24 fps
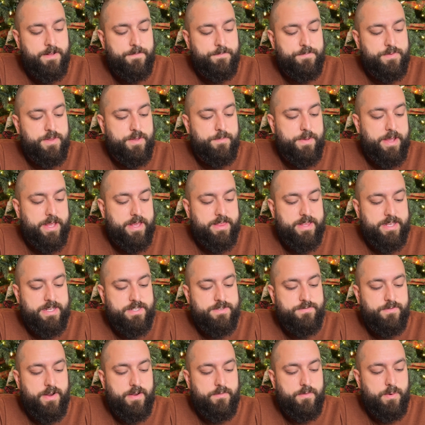to make things
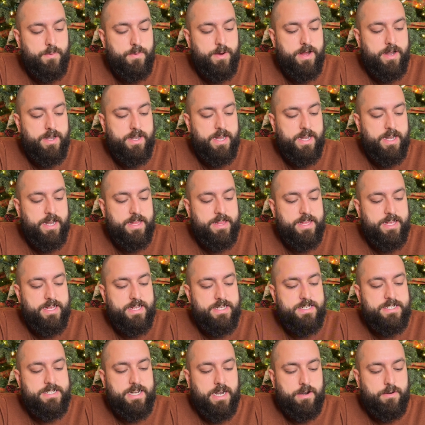for everyone. And I think
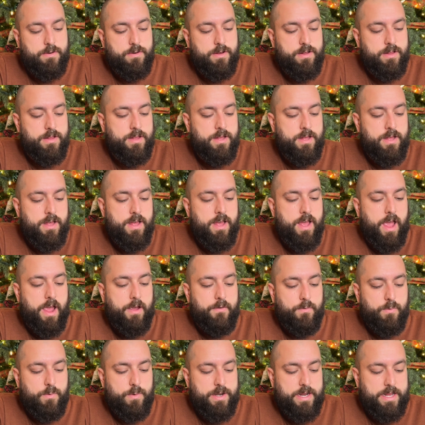in general,
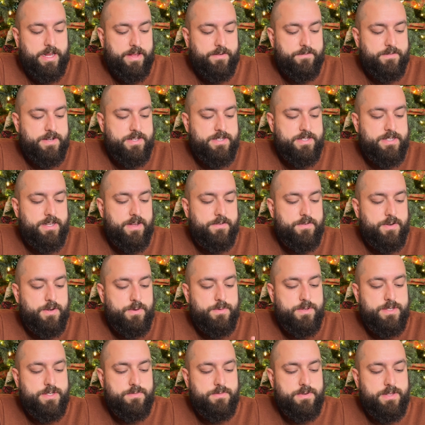everyone I gifted stuff to
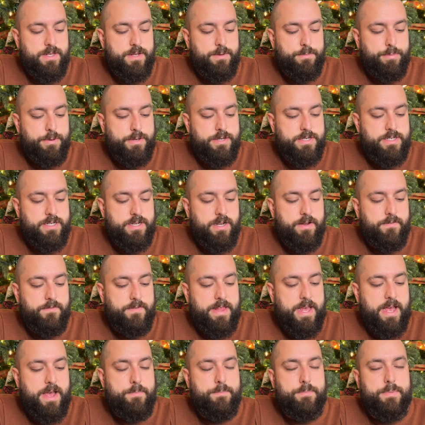was really appreciative of
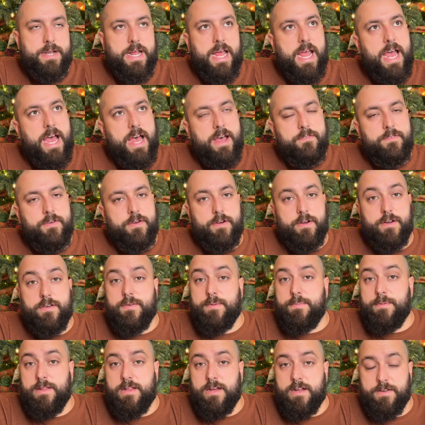that. But I have heard
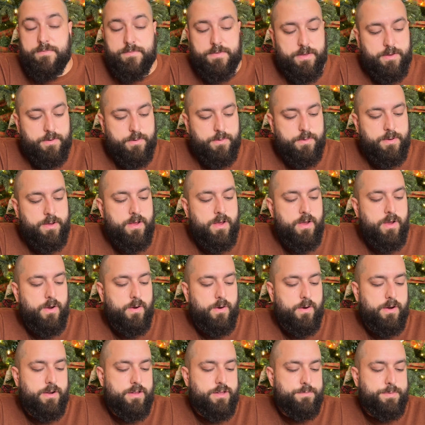from a lot of you
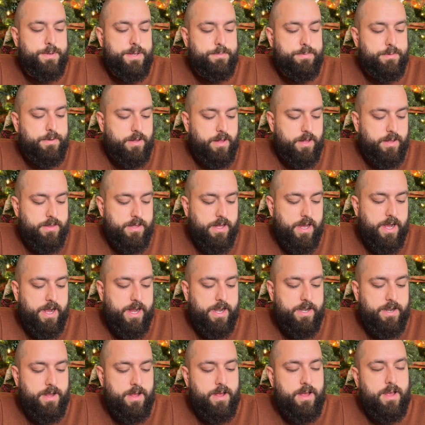or other people
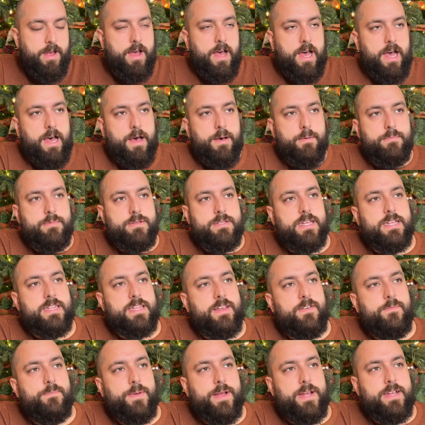online that
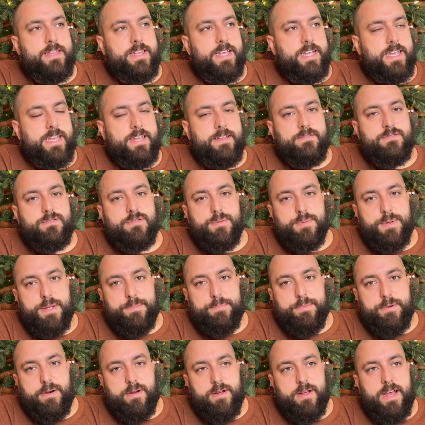they've made like gifts for
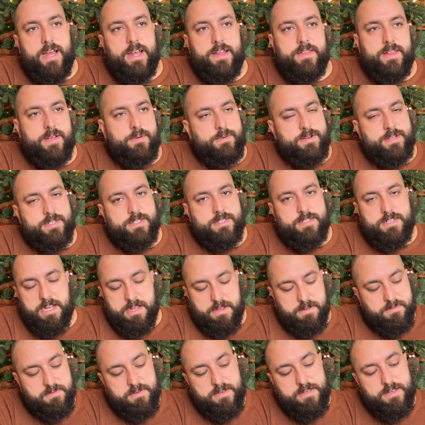people and they were just
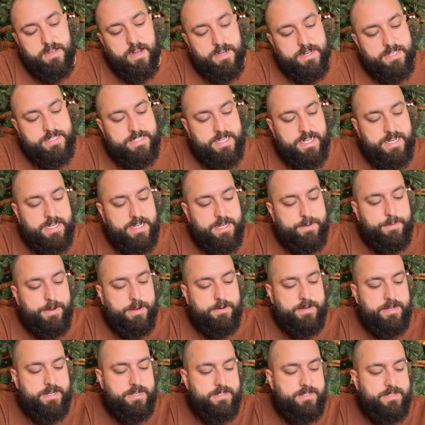not excited
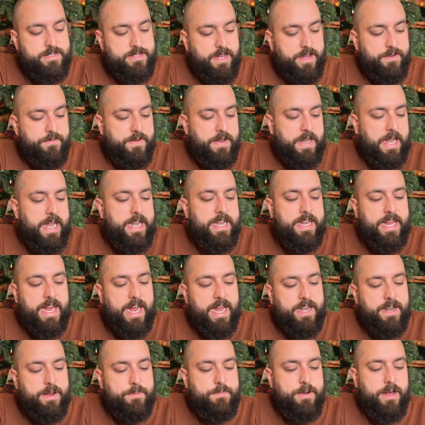about it and stuff. And
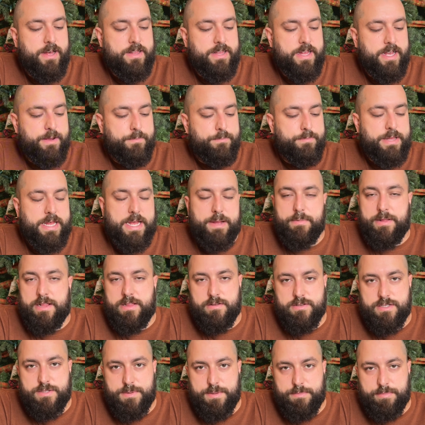again, I'm not like blaming
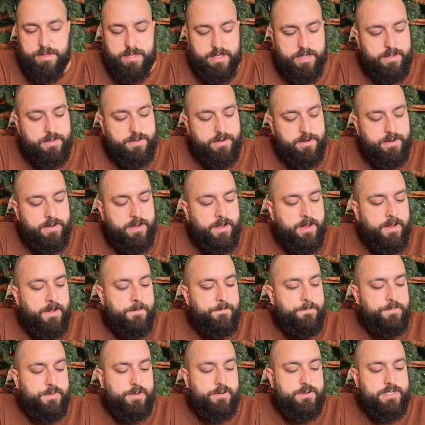those people either.
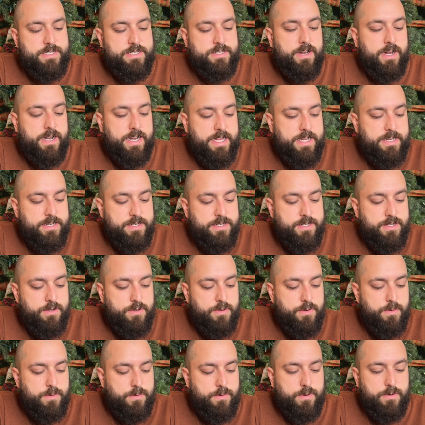They're just not
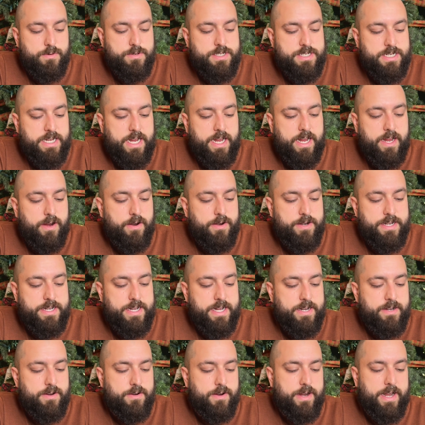into crochet or
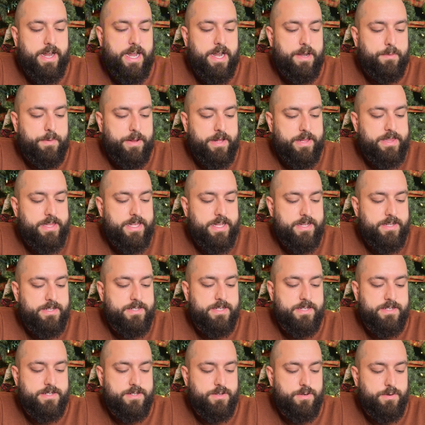knit or handmade things.
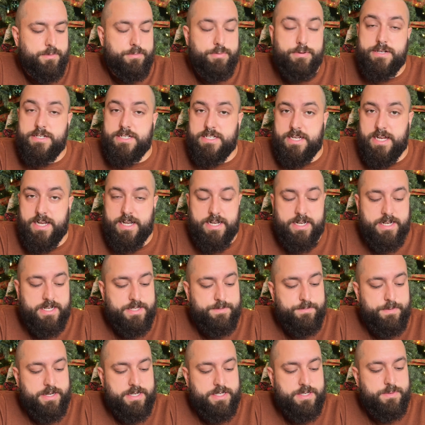They just don't appreciate it
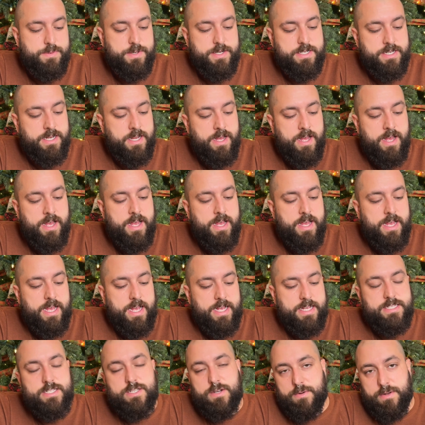as much, which
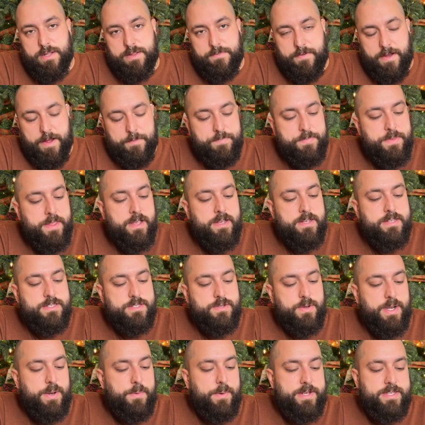is totally fine.
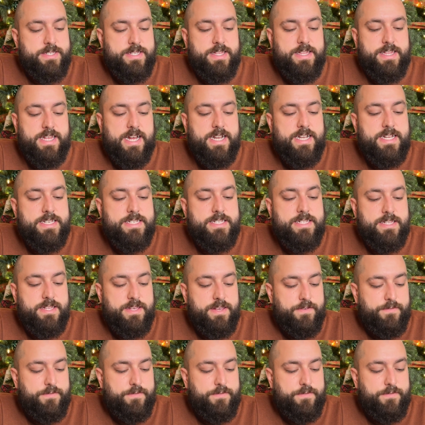So anyways, that is the